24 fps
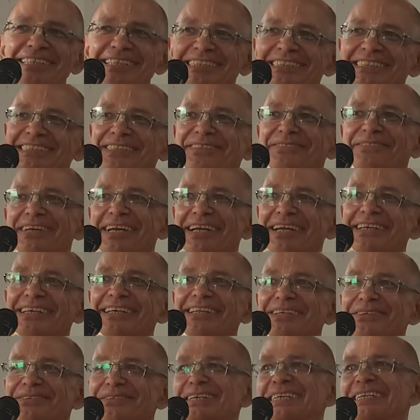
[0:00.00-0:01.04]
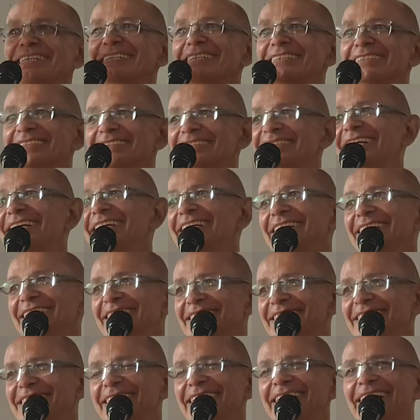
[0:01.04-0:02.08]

It's a very elevated stage.